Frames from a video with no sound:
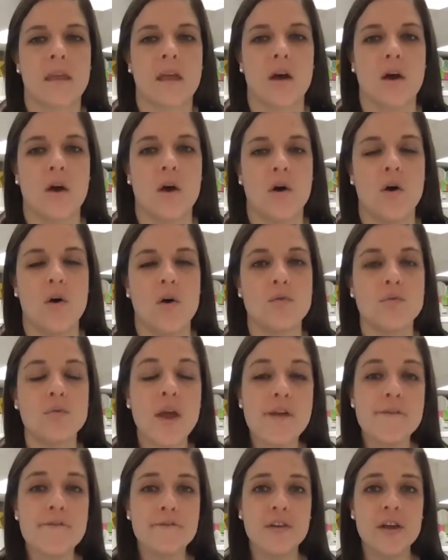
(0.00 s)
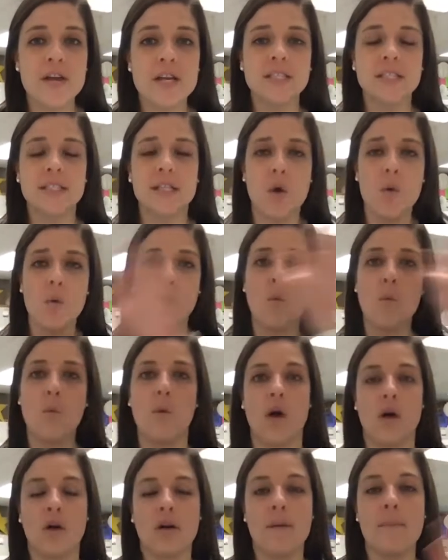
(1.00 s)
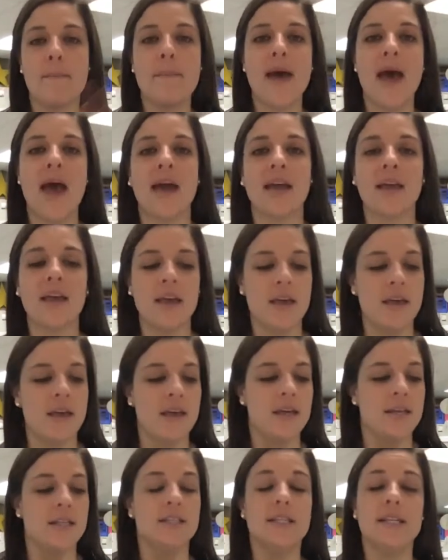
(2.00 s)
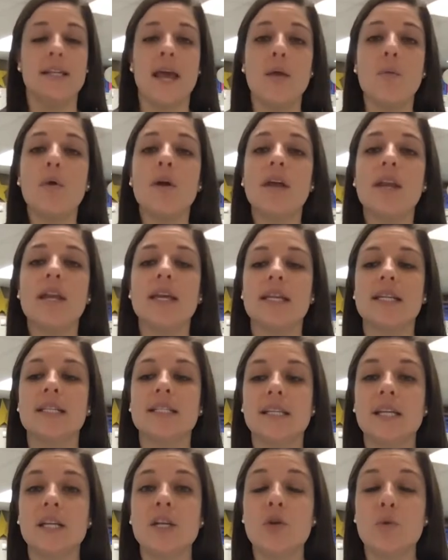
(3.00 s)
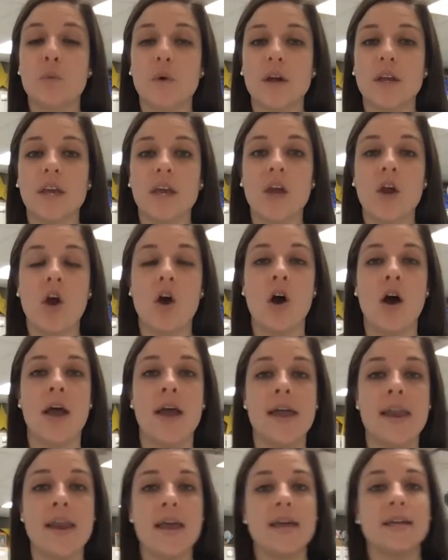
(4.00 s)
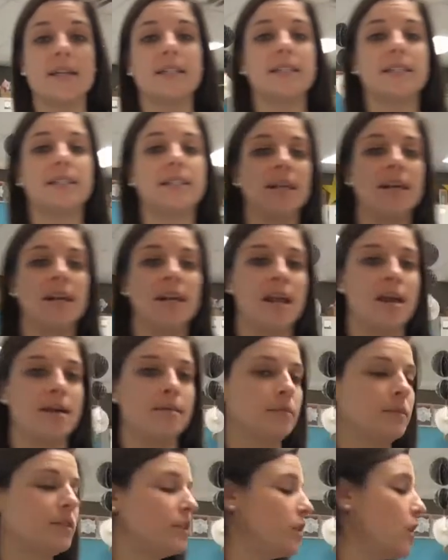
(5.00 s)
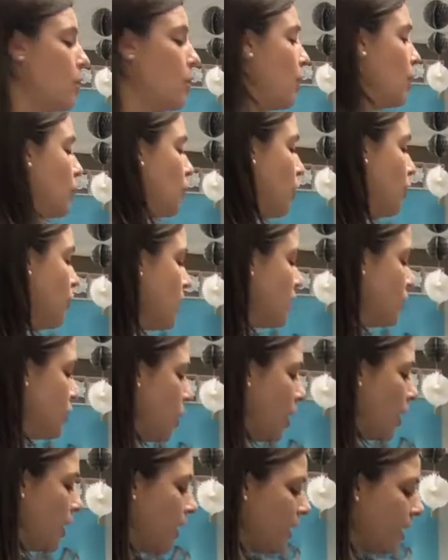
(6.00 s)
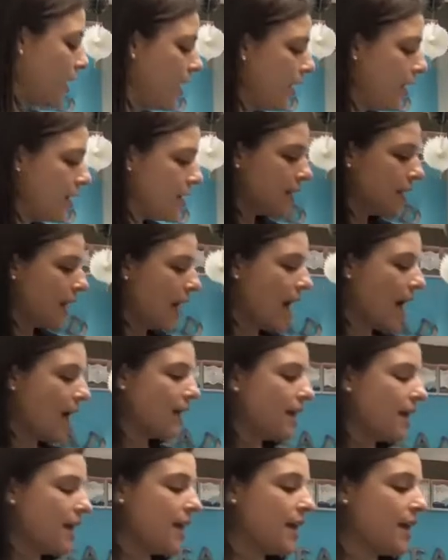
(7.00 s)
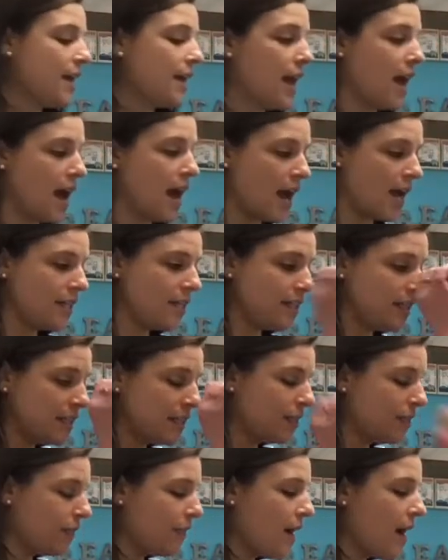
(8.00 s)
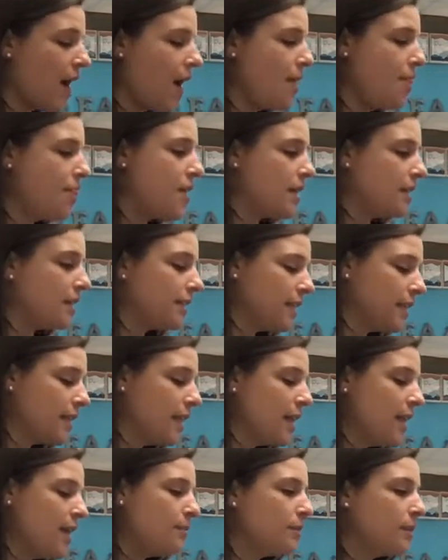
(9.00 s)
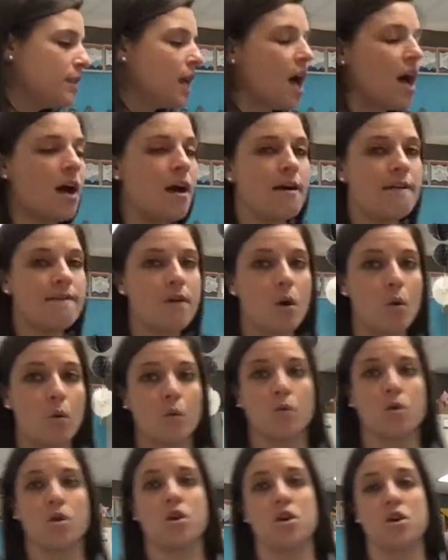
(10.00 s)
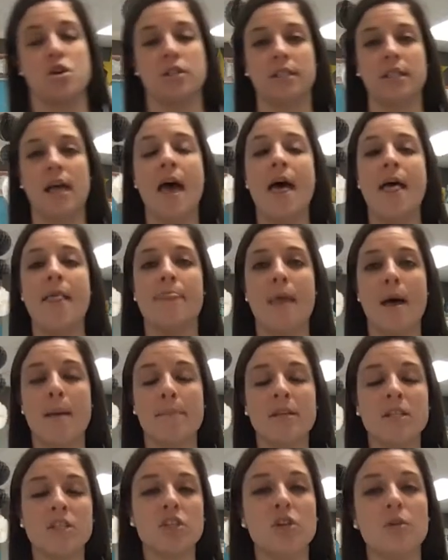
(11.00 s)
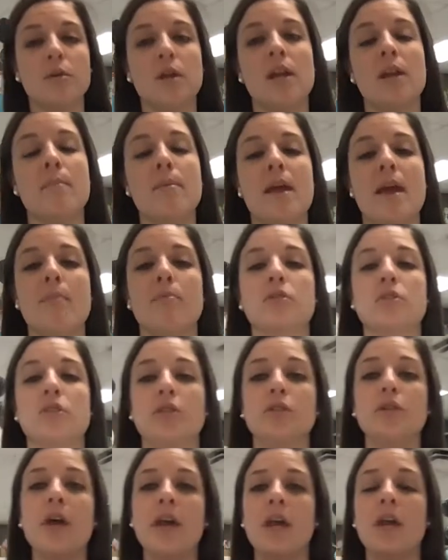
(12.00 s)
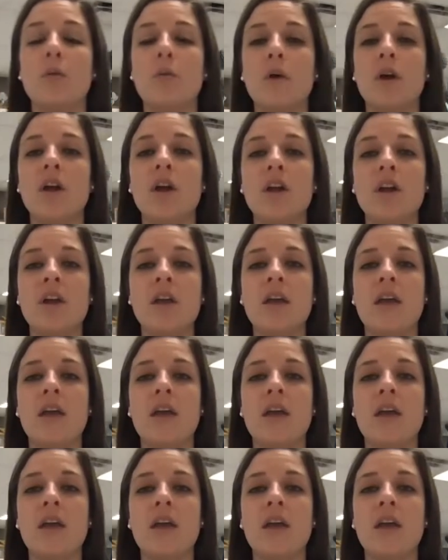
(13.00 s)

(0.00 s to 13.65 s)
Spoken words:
All right, friends, welcome back. Today we're going to continue working on synonyms. So our learning target again is I can identify the synonyms of words. That means you're going to be able to look at a word